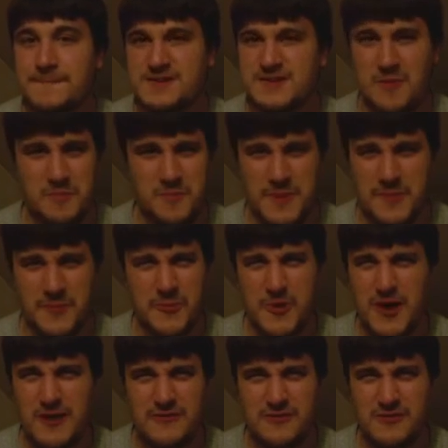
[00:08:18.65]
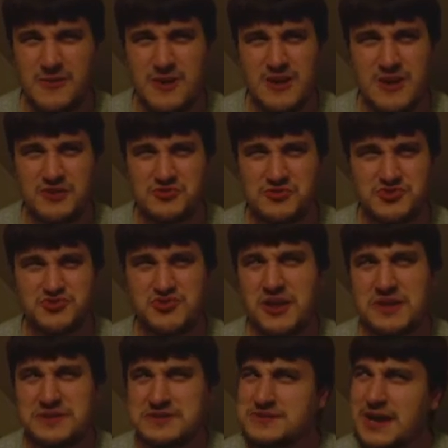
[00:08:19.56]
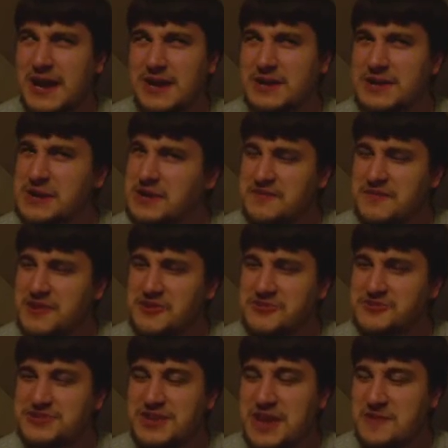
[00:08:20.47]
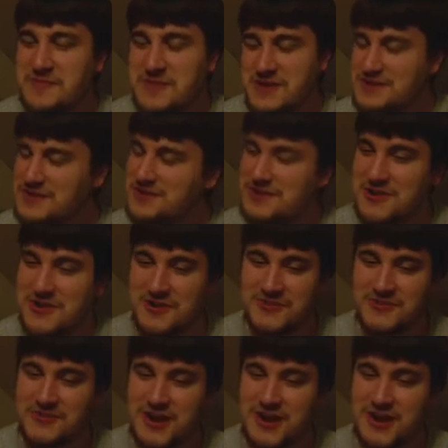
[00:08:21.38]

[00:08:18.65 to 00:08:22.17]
Some people have strange idea of entertainment, you know.